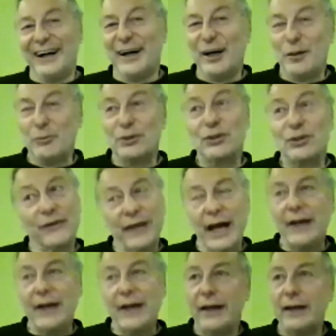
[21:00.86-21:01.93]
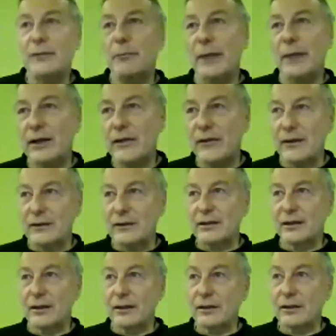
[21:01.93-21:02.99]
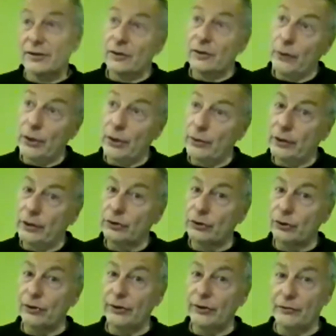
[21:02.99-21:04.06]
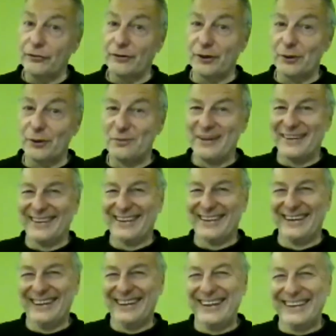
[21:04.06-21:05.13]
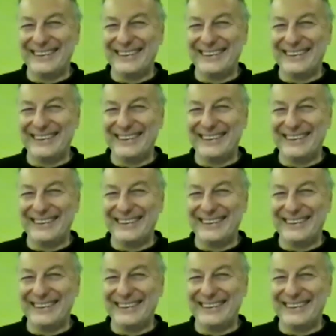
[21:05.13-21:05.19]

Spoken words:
So that made things a little easier. We could insure the film this